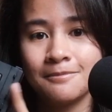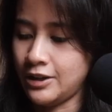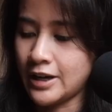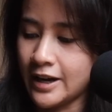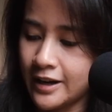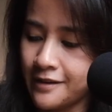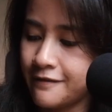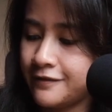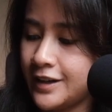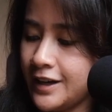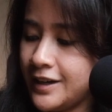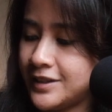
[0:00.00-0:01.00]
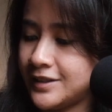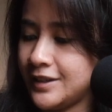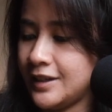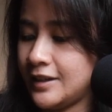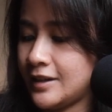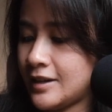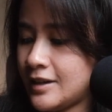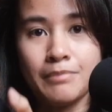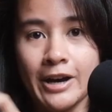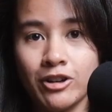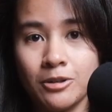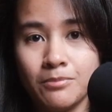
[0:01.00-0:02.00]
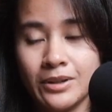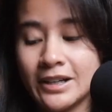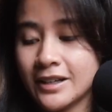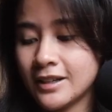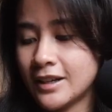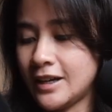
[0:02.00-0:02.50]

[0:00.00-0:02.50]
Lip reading: You have the AC power brick